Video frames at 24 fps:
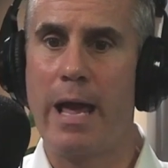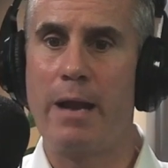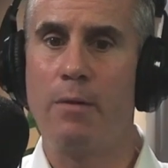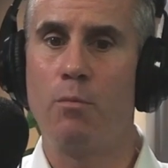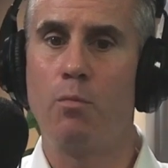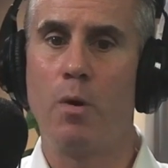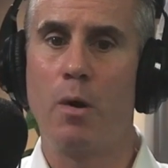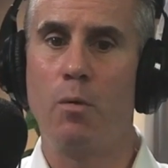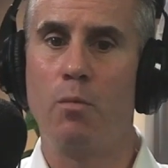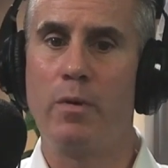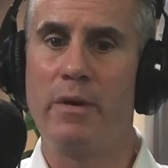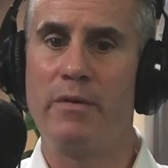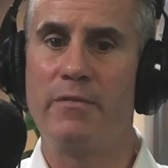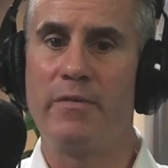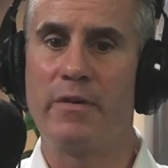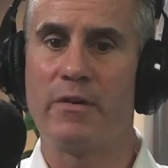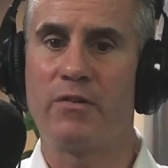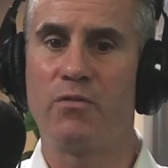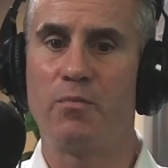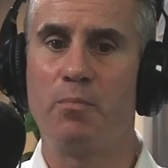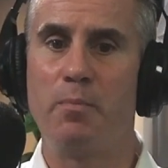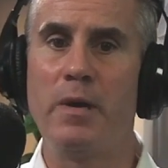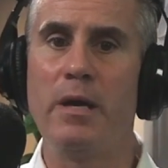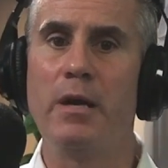And what we've
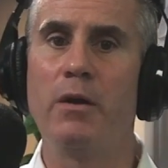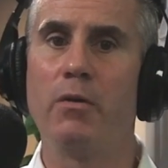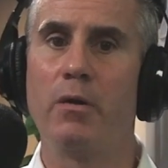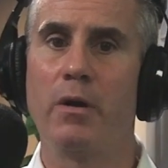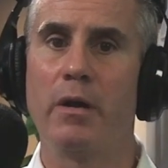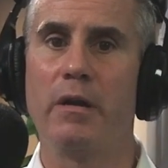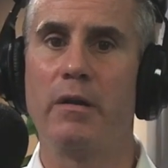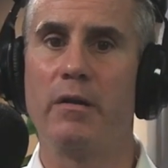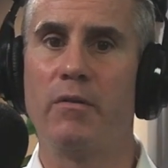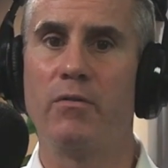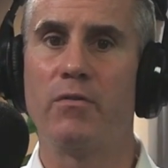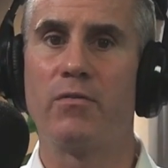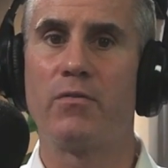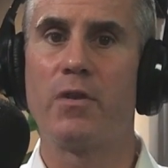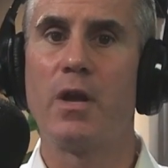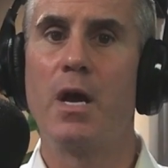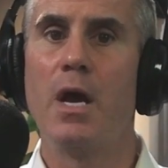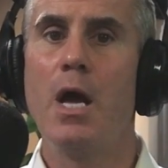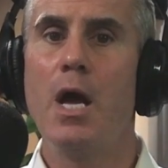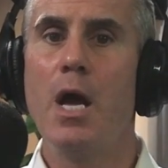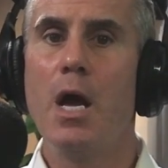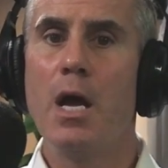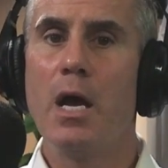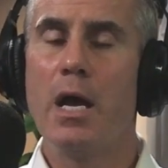experienced
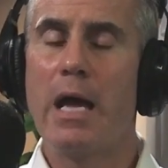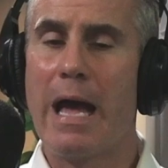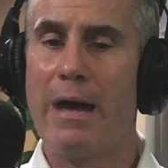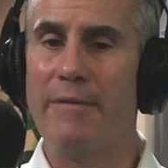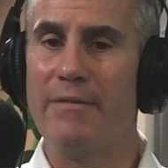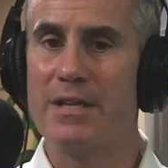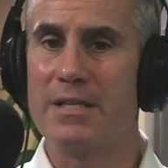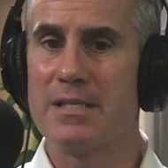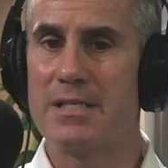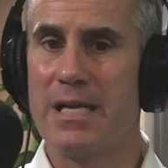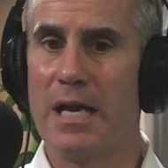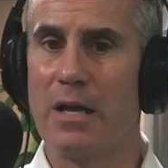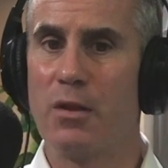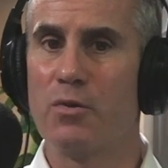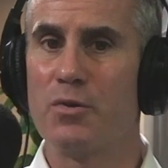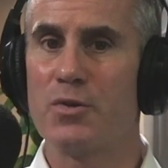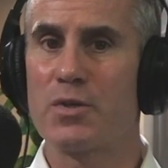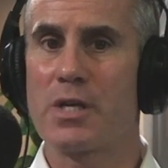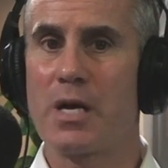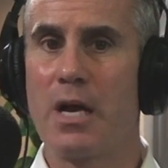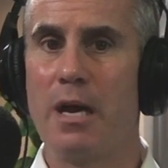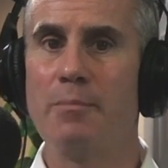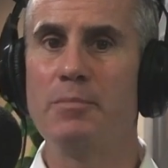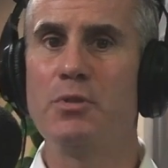having
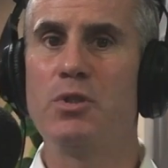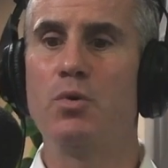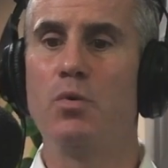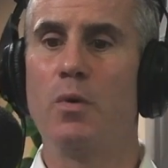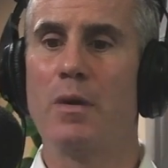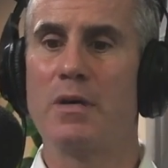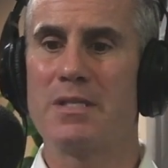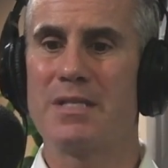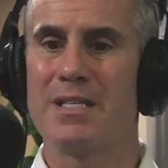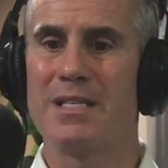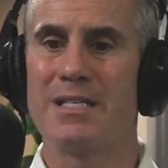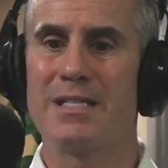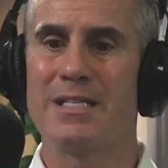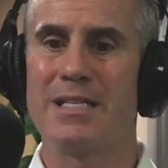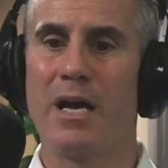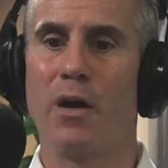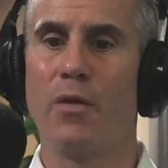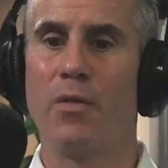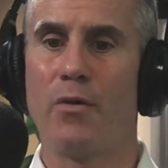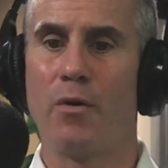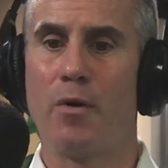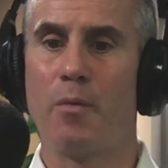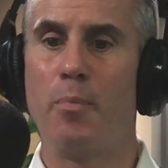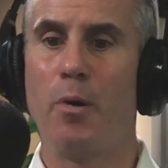sellers come to us to
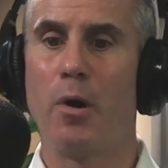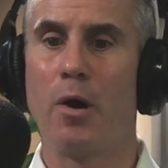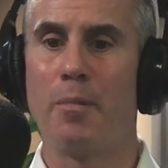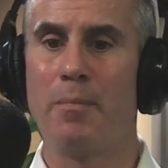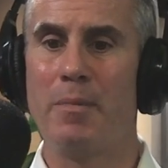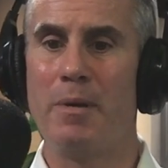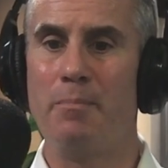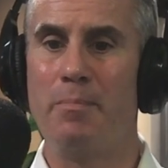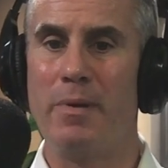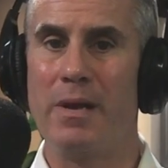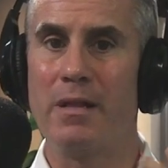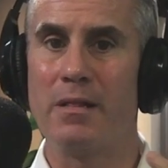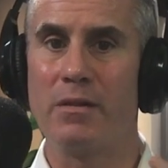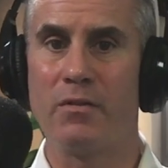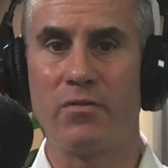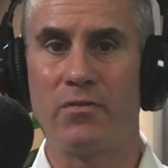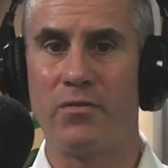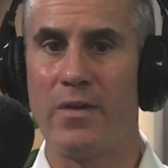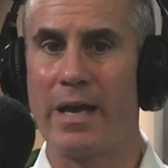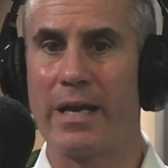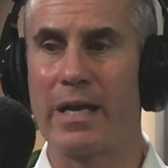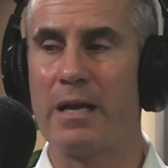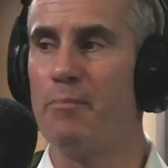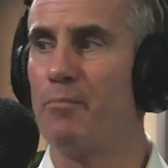sell their apartment, being the
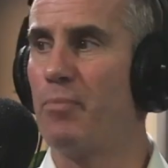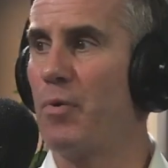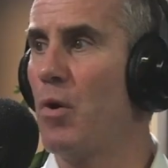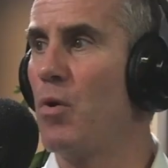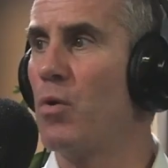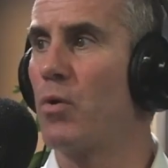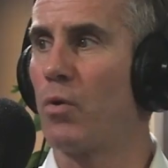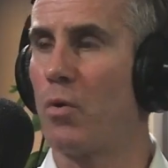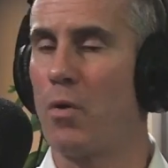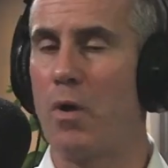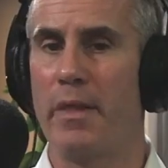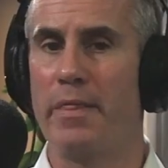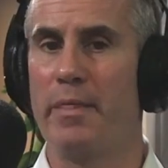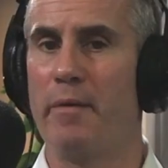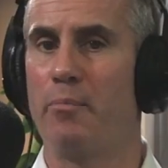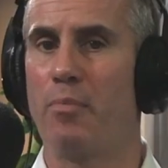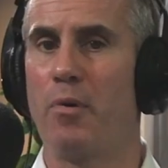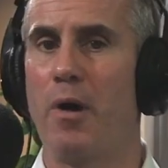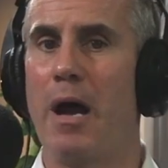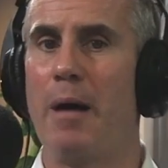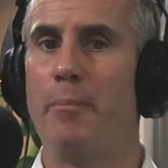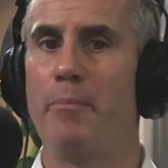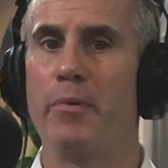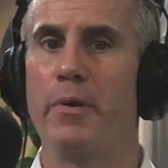second broker on the
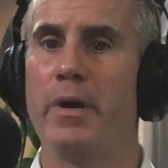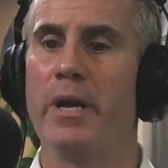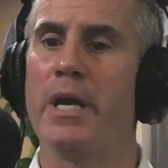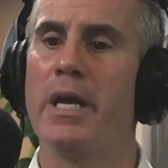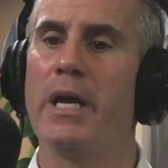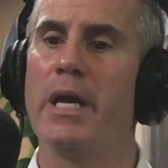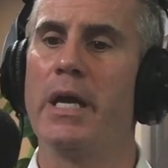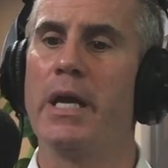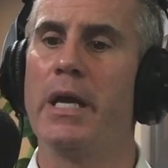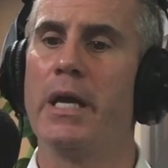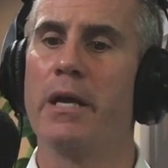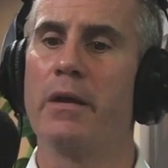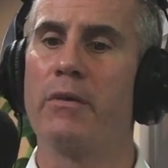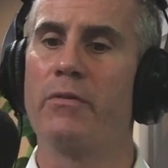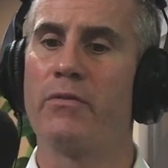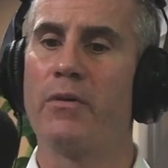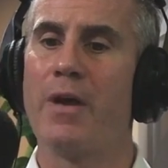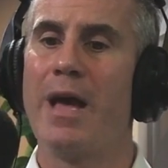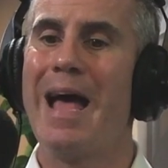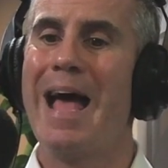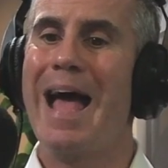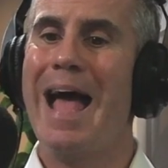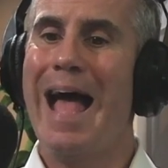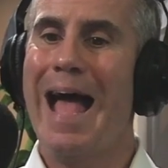property, is
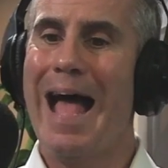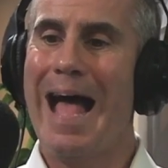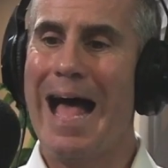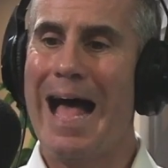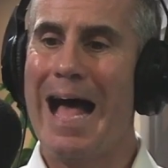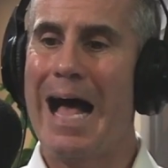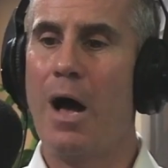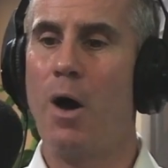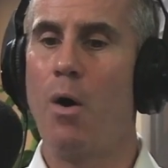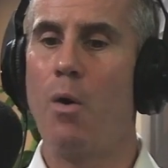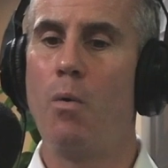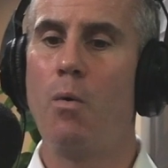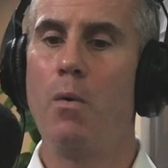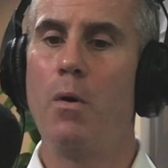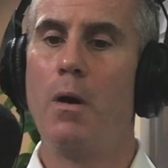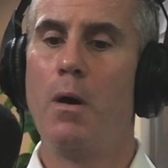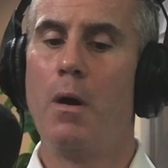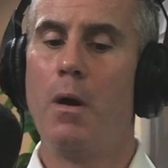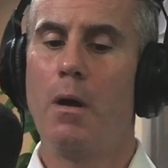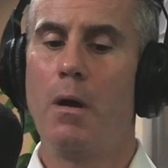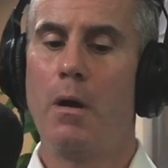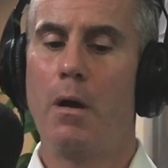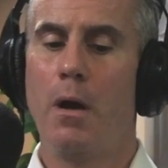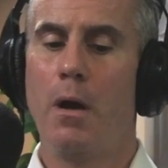how
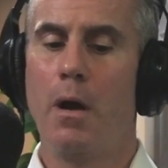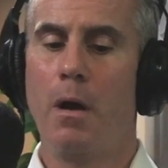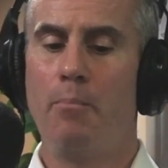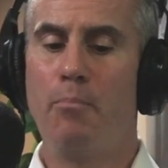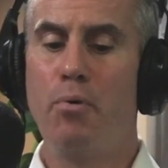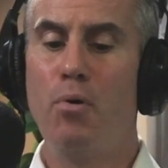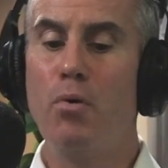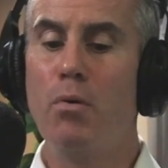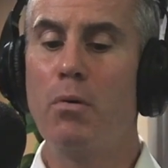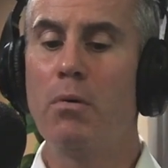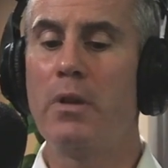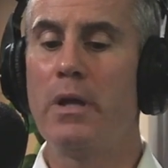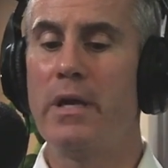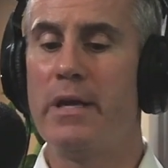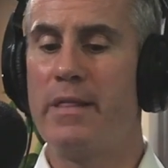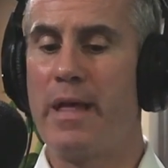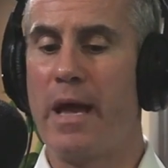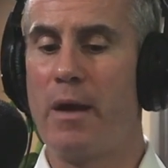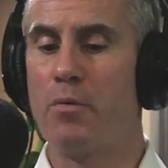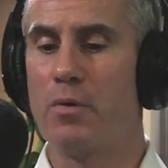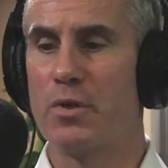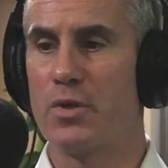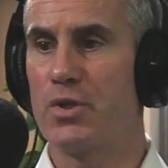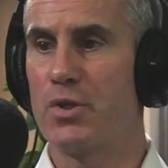poorly
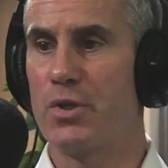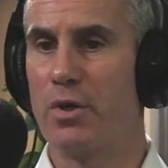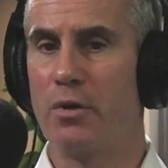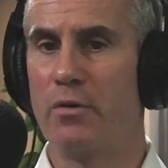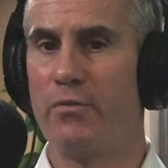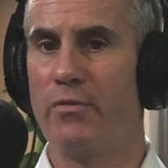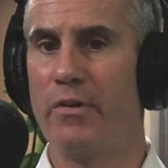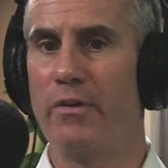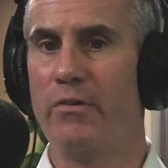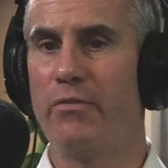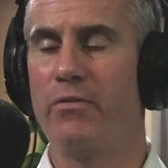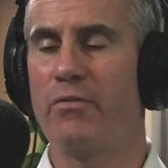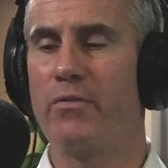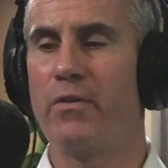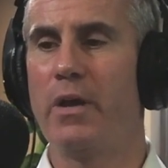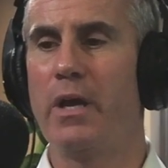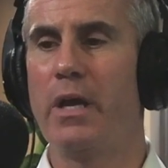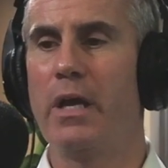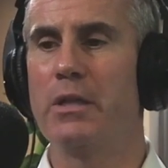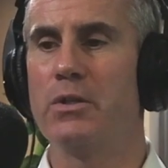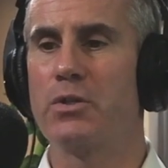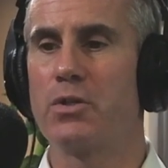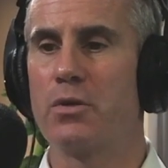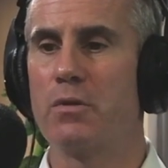they were serviced
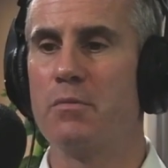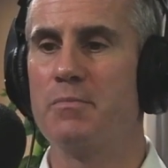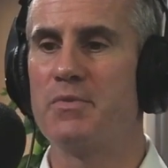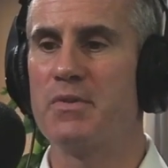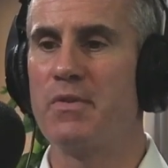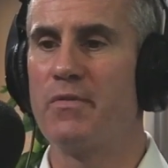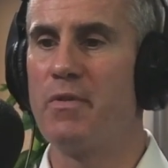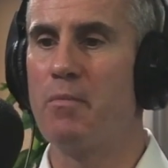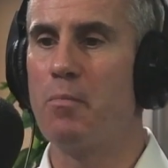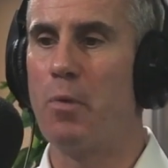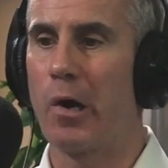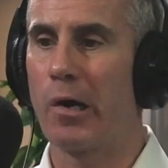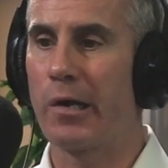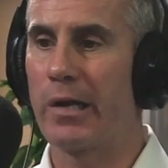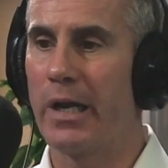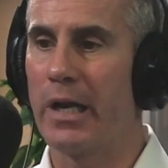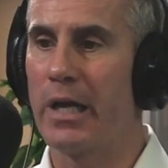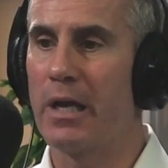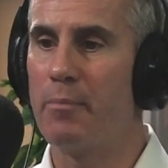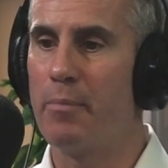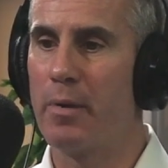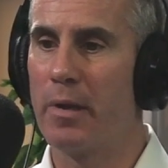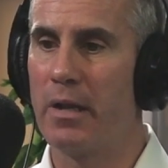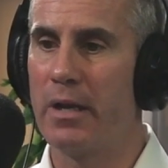in terms of the
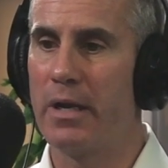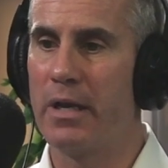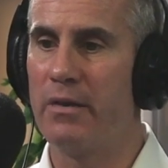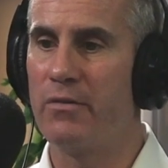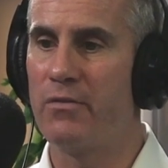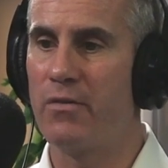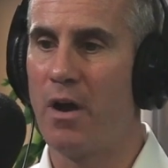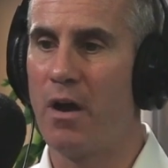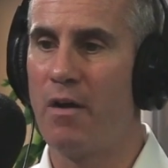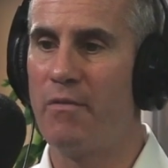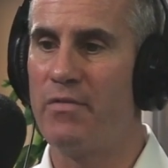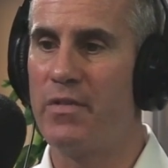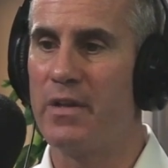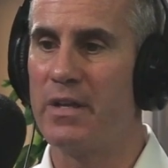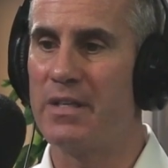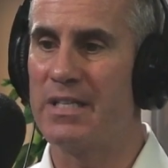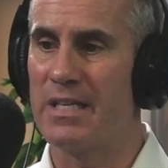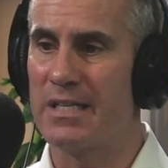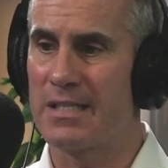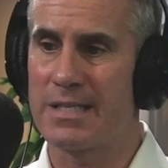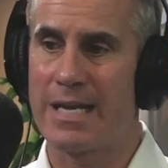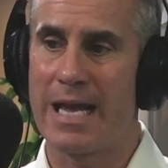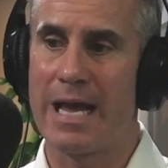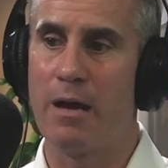marketing abilities of the
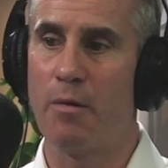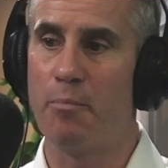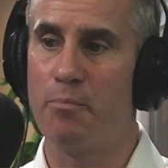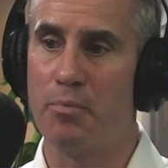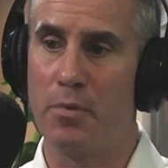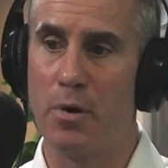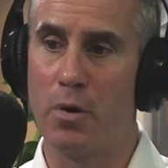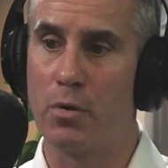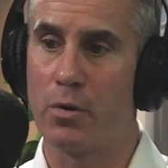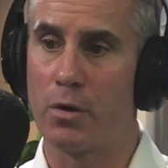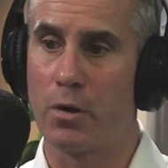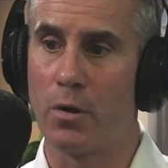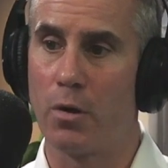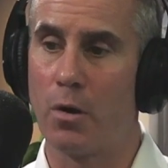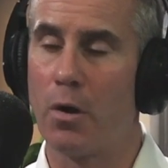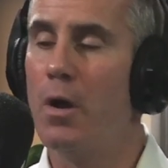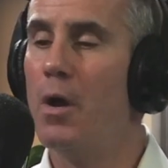discount broker.